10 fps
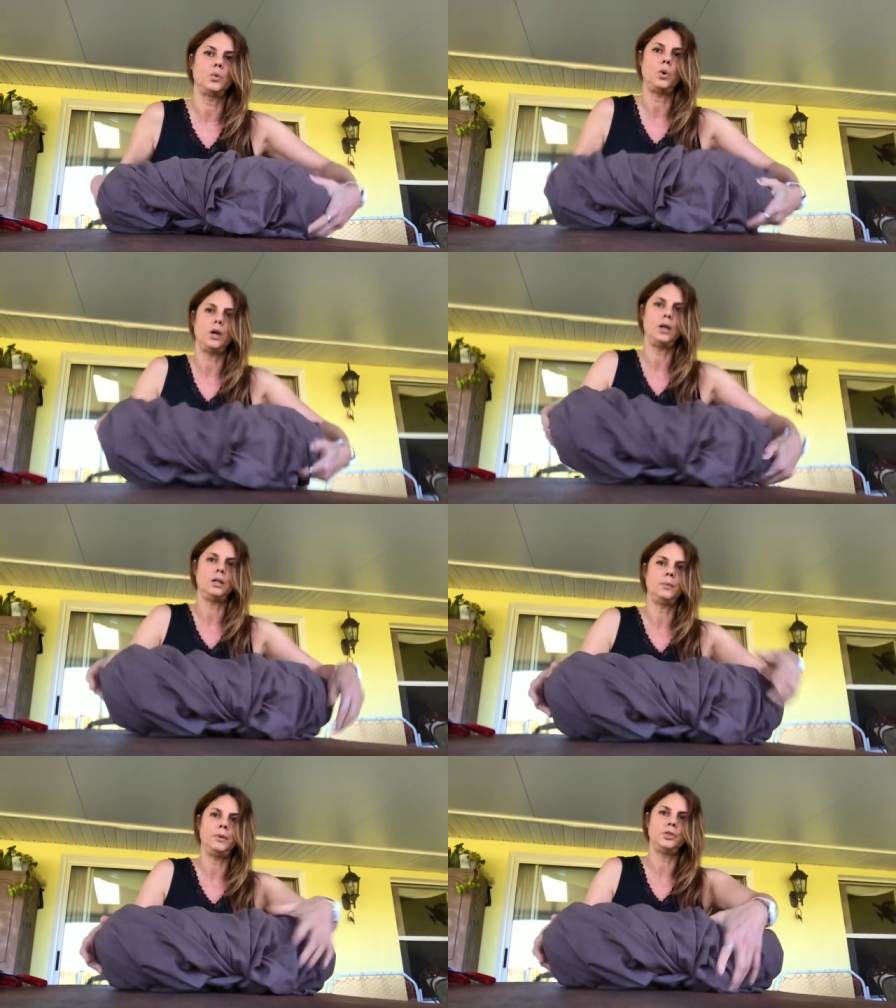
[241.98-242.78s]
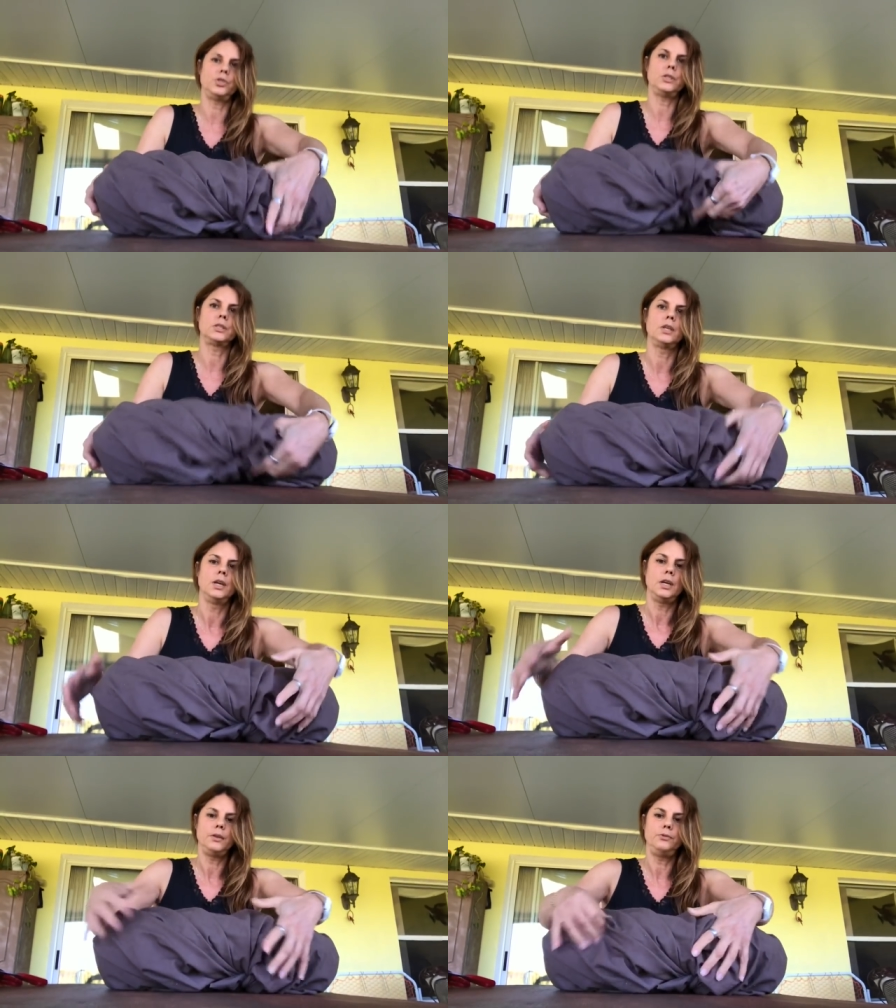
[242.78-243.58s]
a wall I mean it just
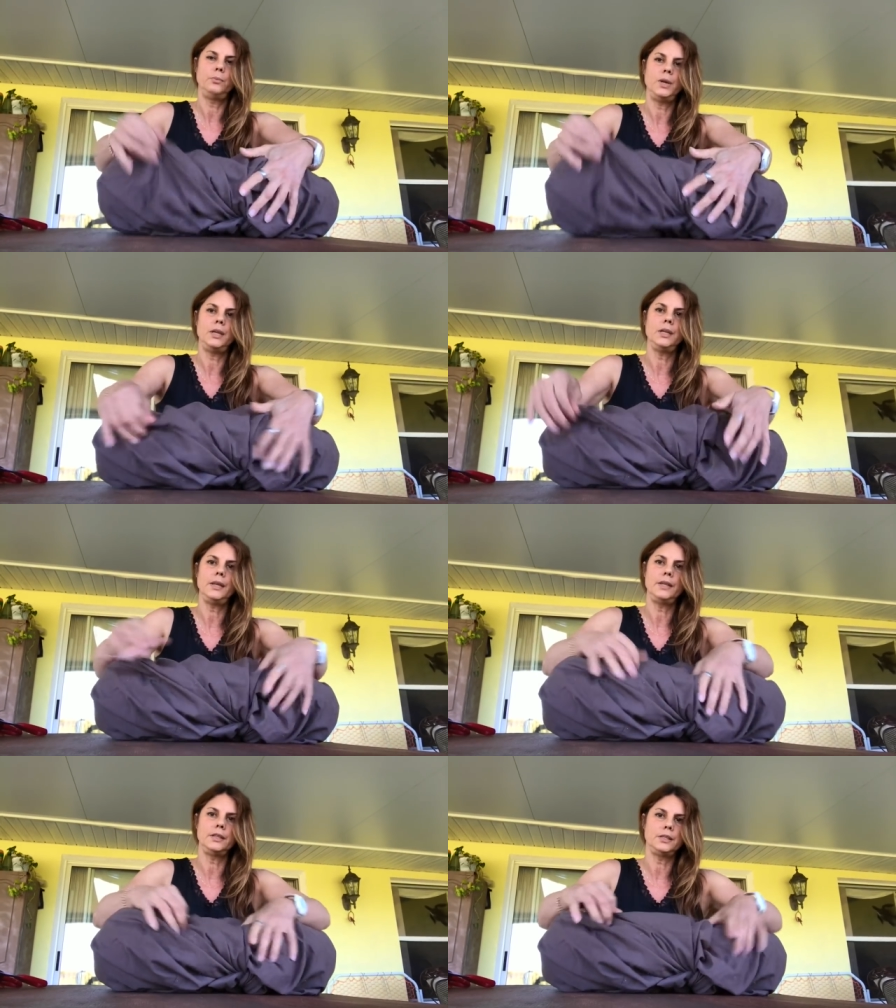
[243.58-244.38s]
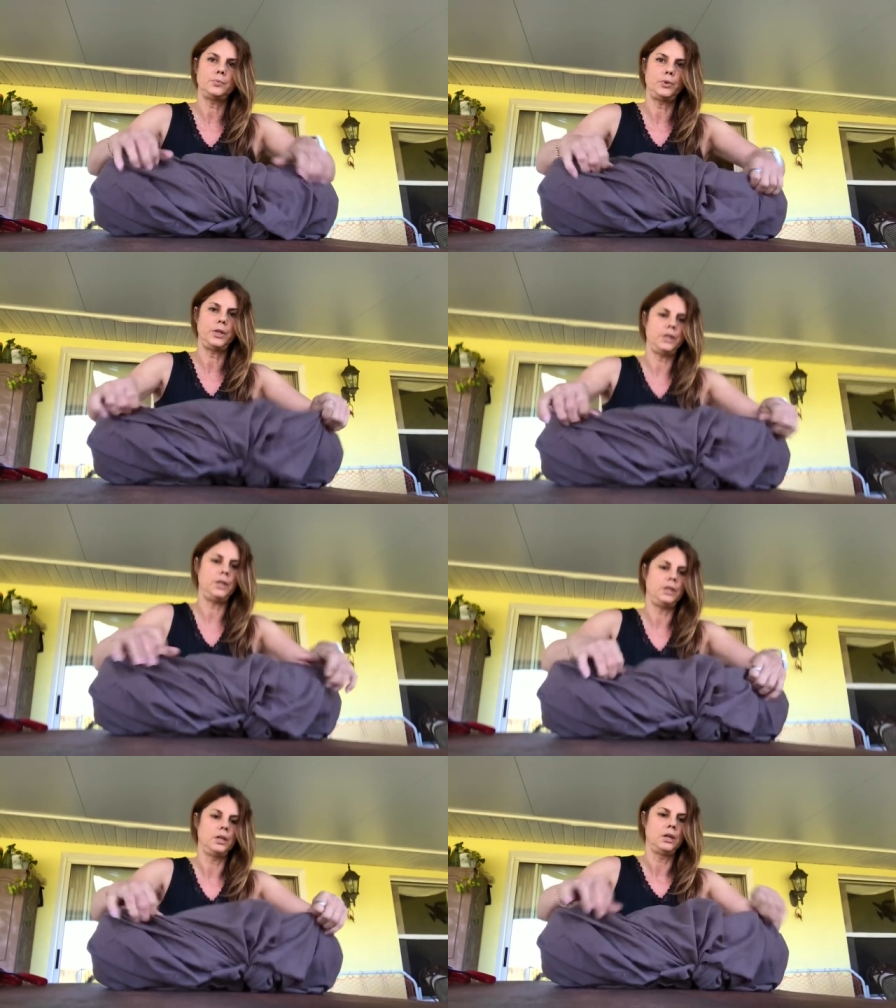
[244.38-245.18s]
if you make it like this
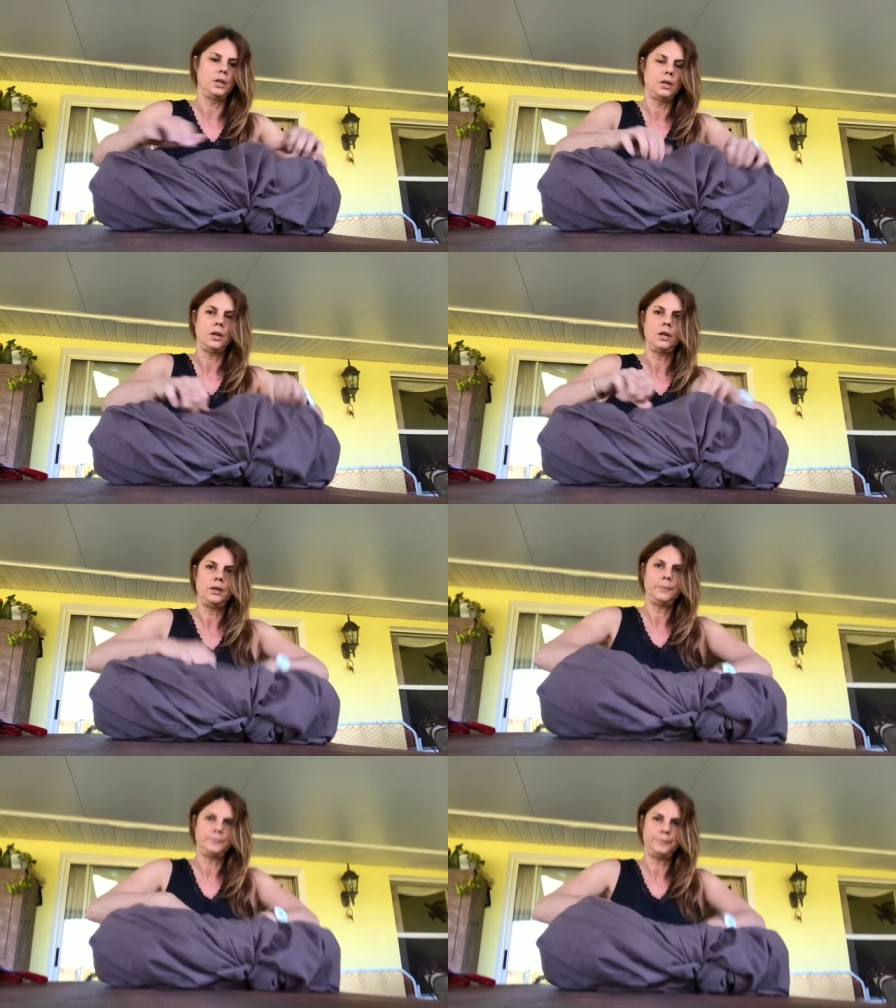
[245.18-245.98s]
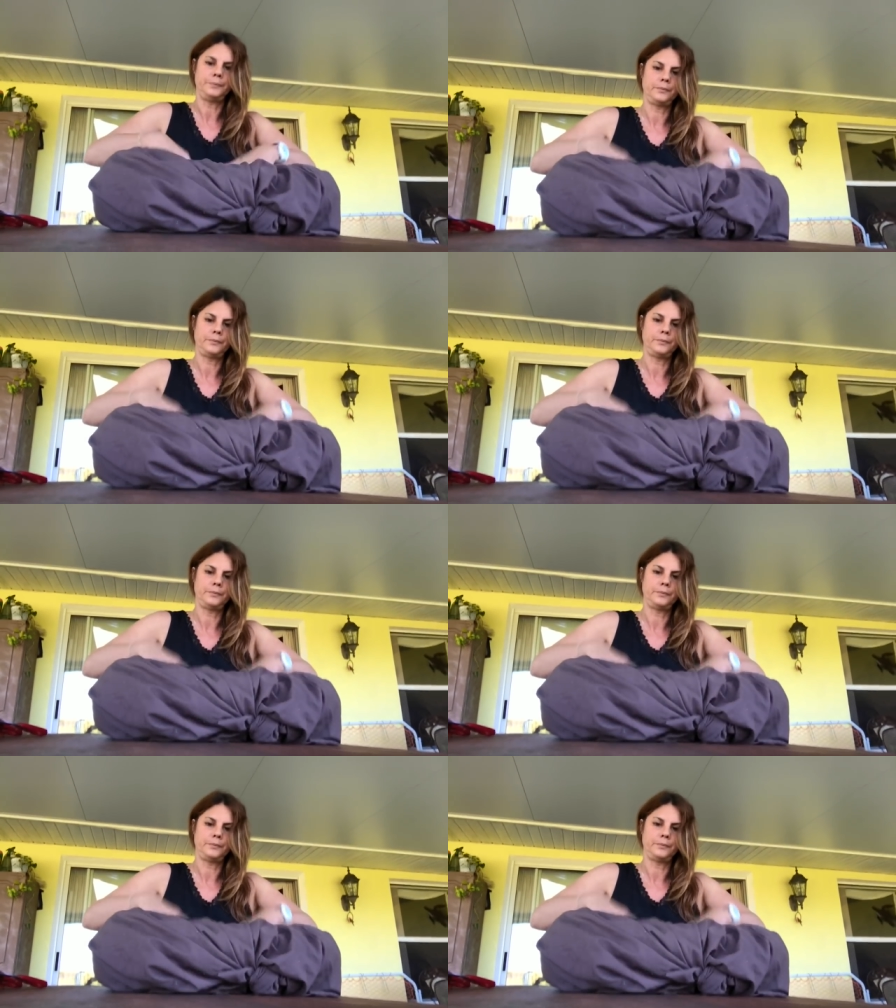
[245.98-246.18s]
pretty um,